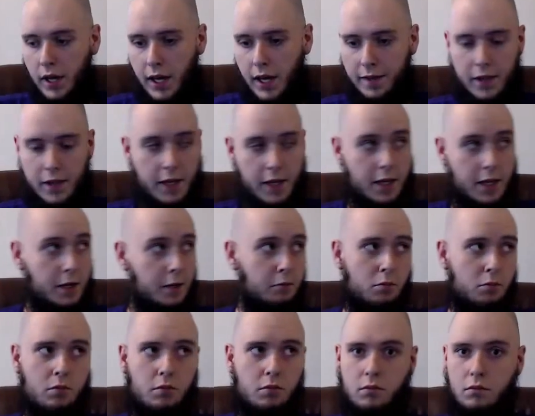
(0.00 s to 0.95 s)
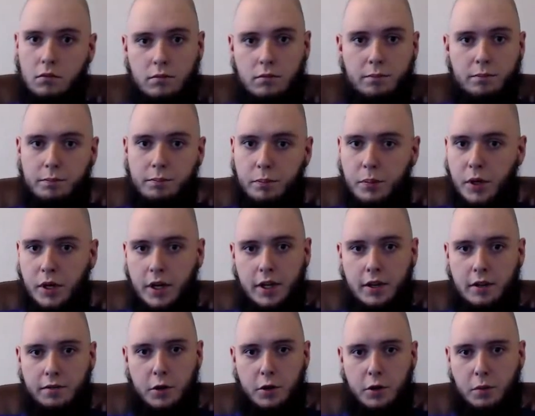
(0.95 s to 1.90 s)
and then put it
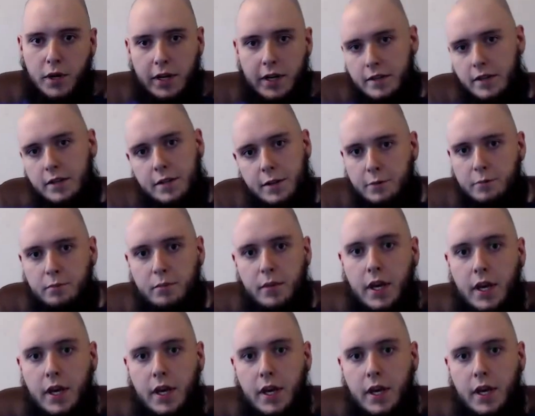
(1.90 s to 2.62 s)
in the food processor,